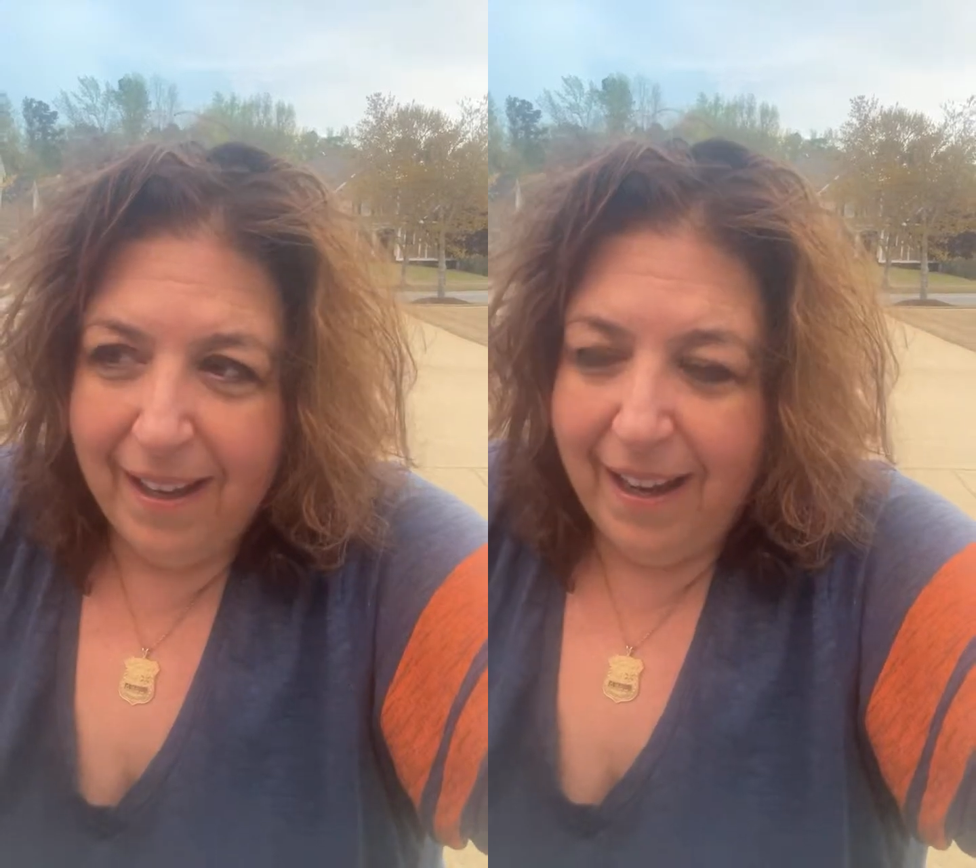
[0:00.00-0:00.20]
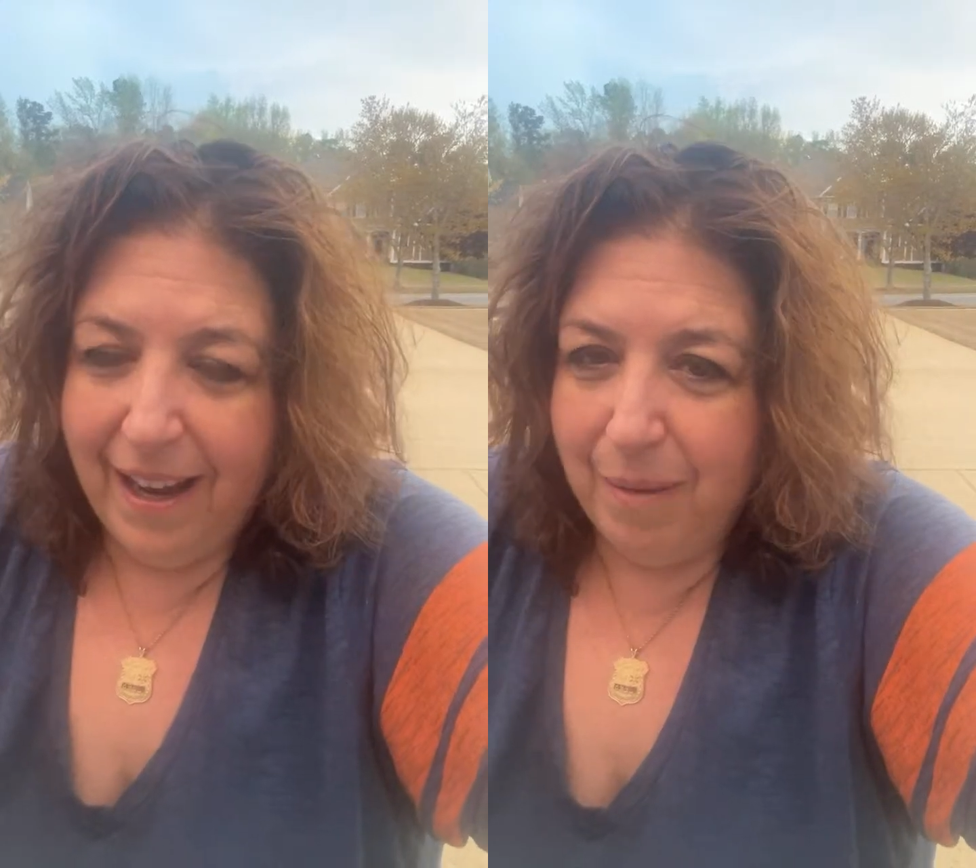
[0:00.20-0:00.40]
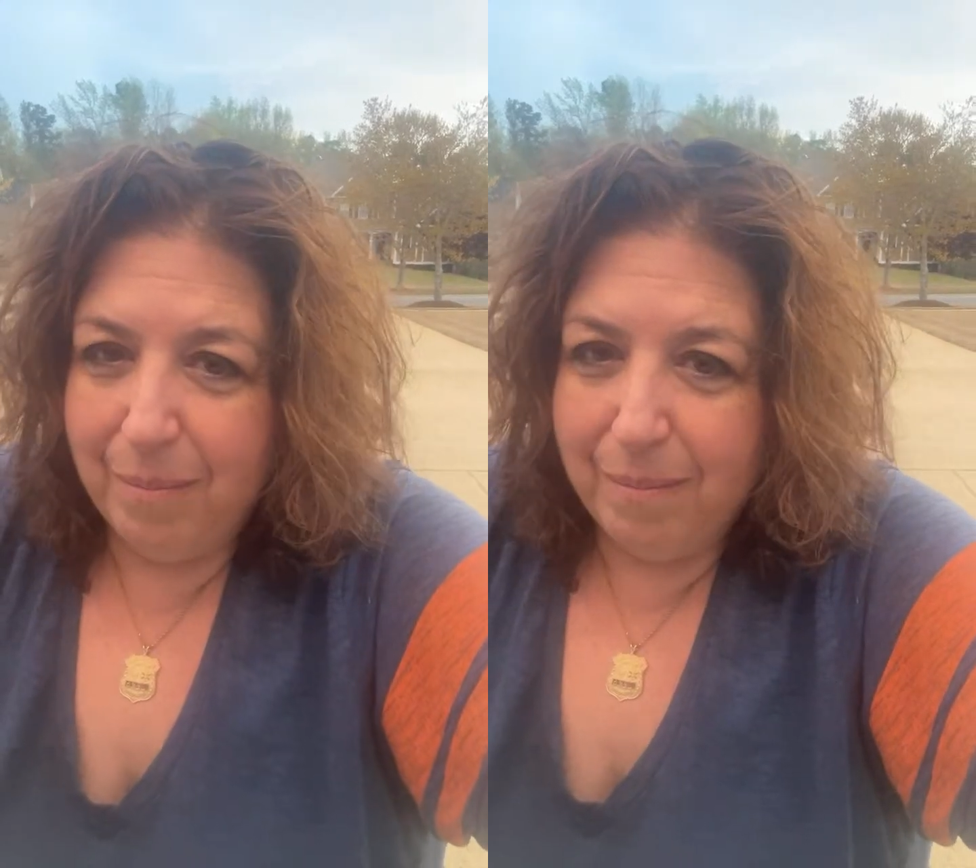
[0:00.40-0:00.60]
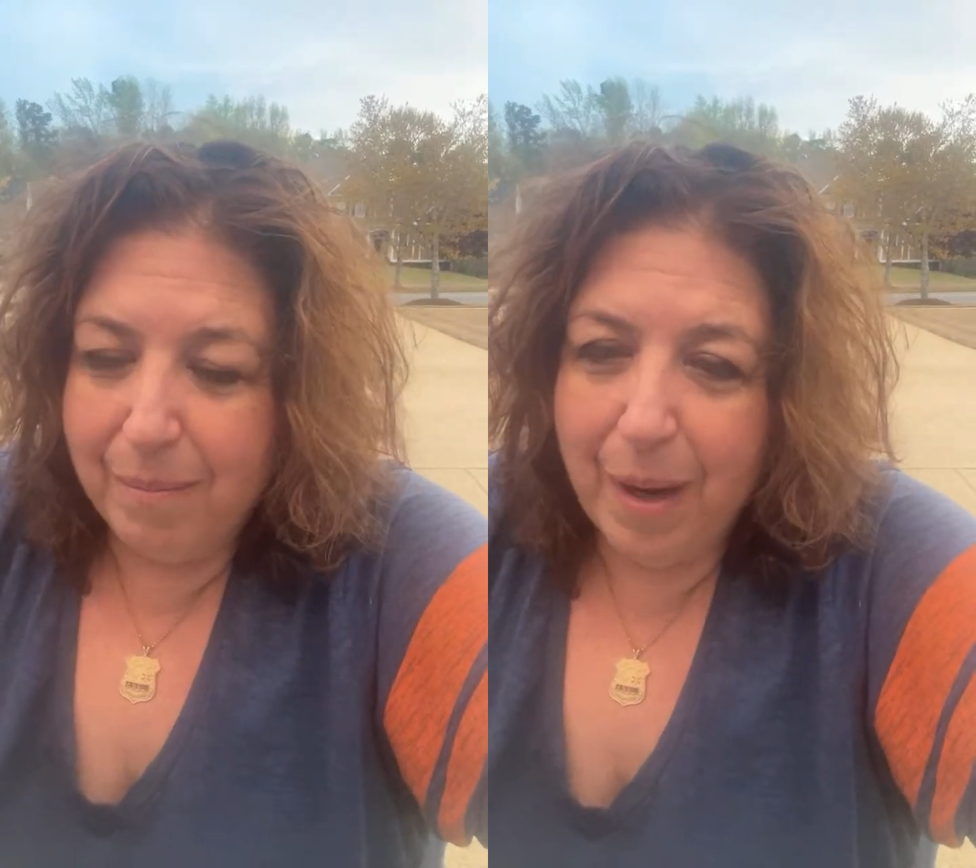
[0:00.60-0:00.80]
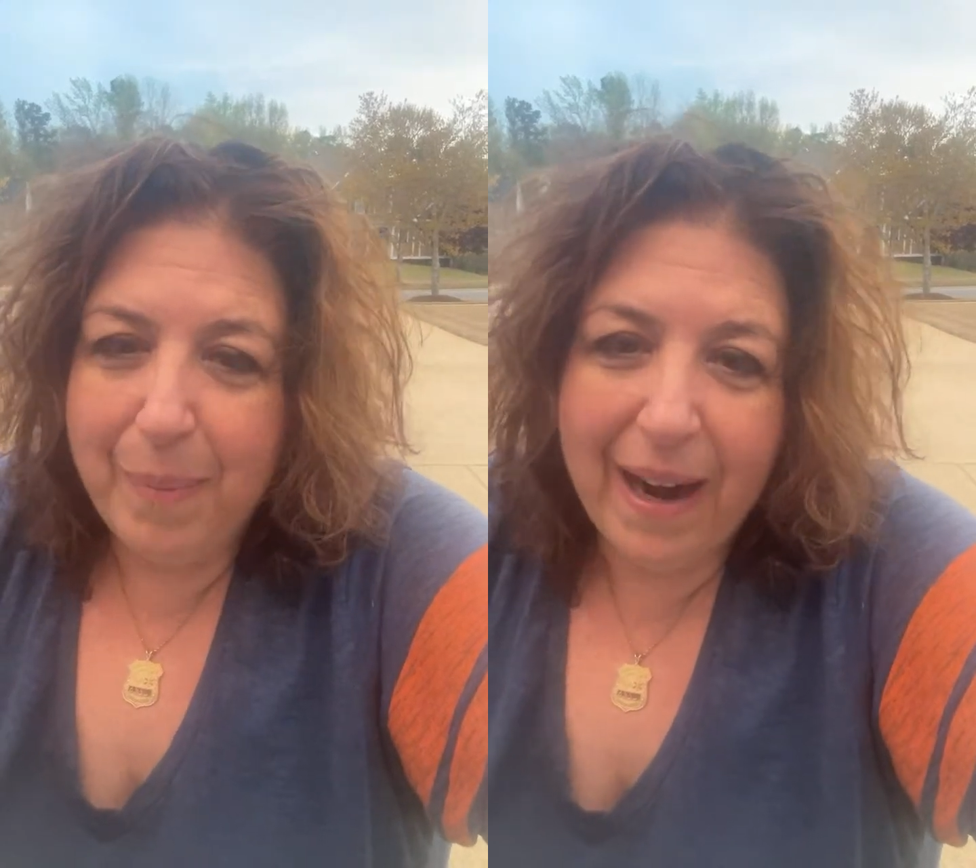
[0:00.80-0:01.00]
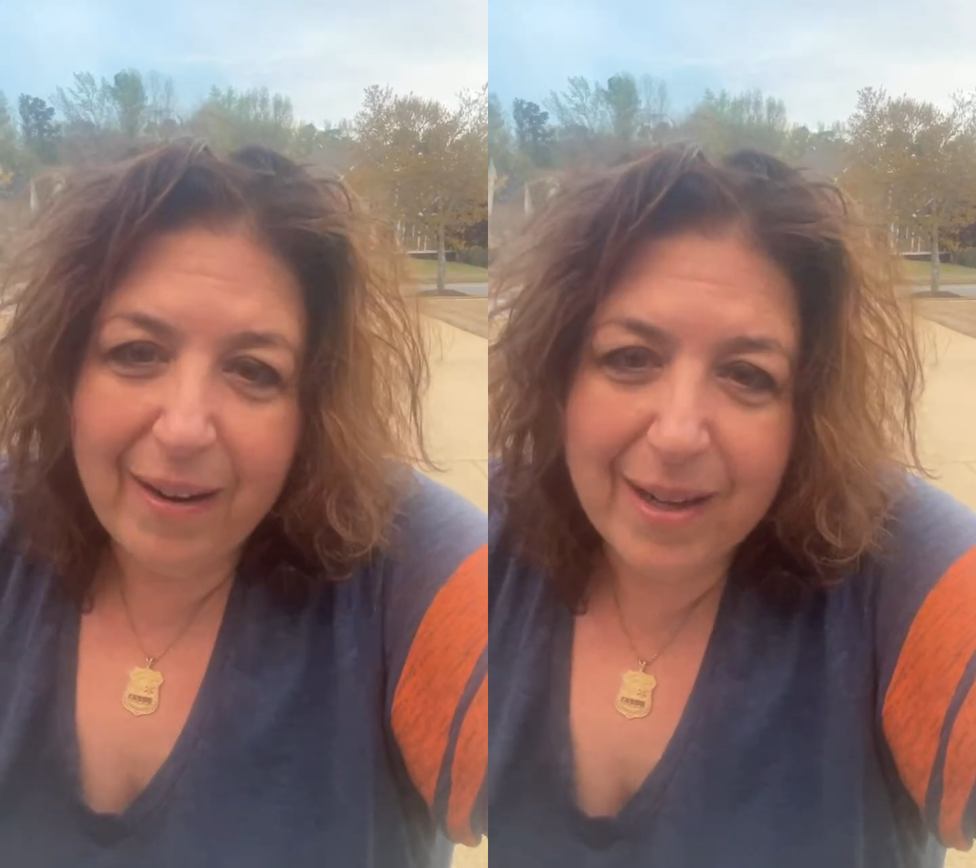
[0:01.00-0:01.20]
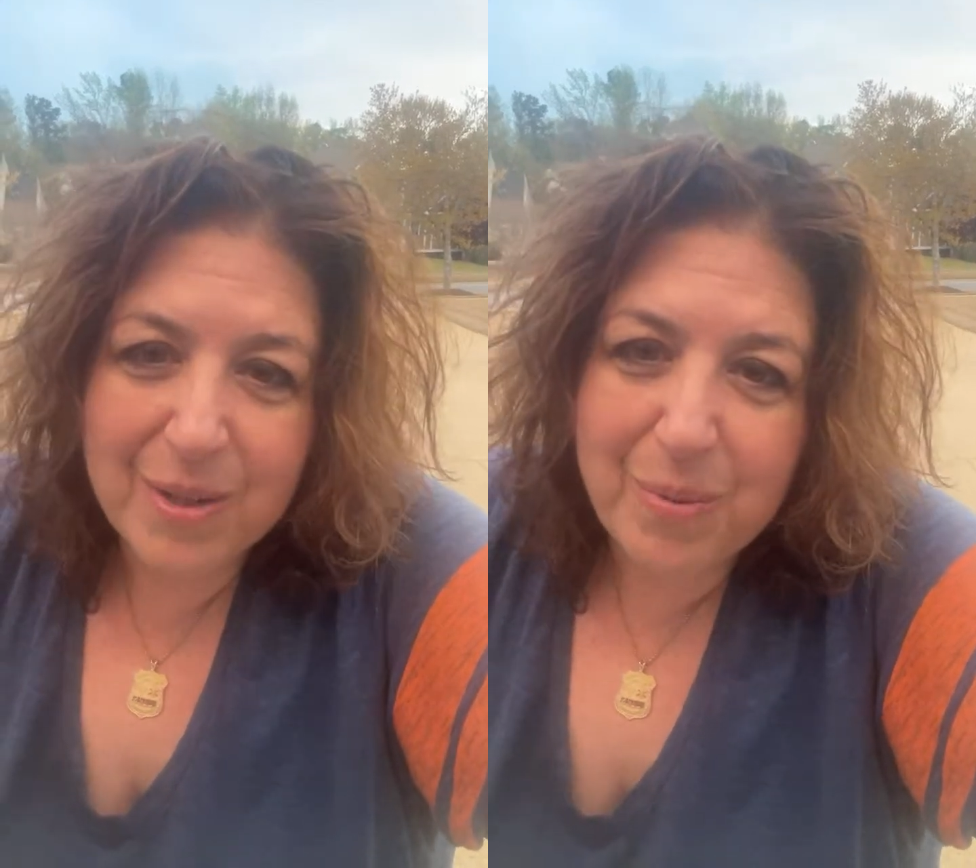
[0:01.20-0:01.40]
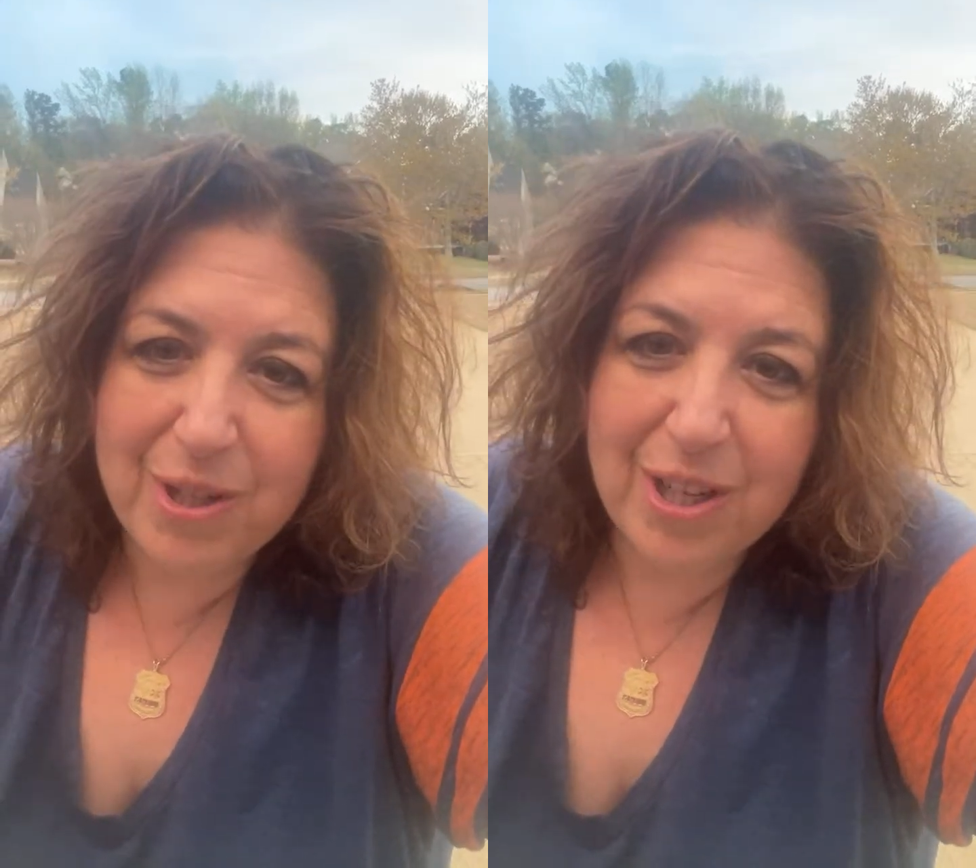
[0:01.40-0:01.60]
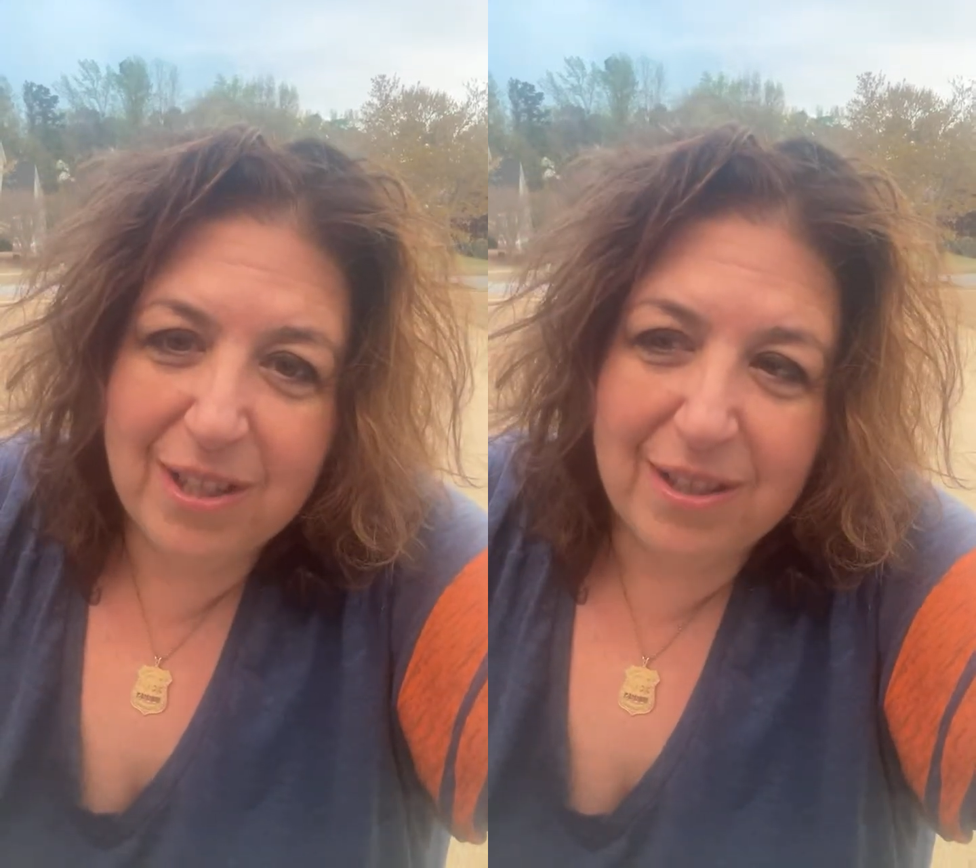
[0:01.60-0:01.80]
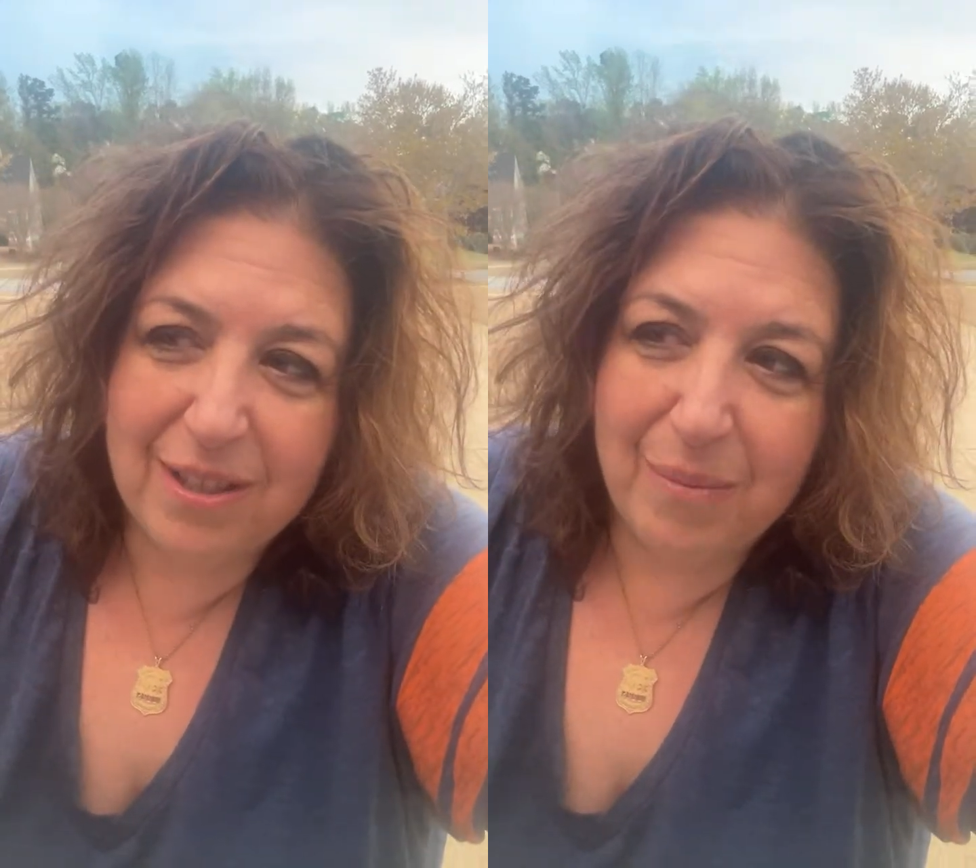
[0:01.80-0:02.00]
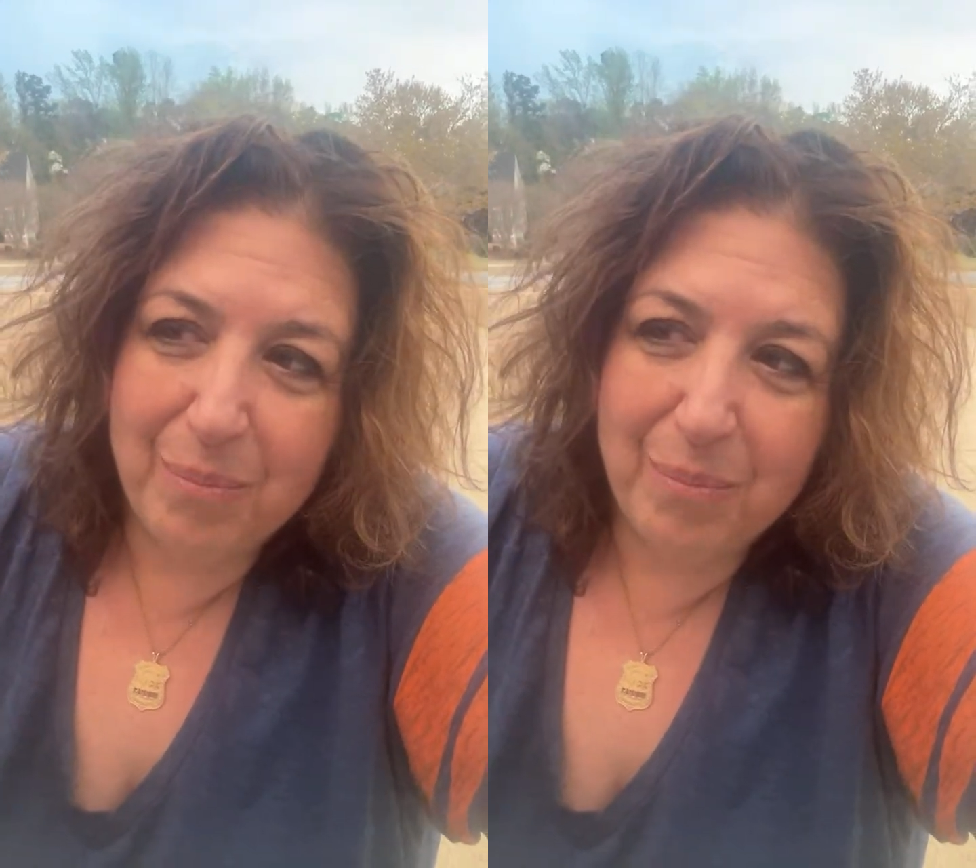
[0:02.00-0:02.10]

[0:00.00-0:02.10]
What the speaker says: and my parents would just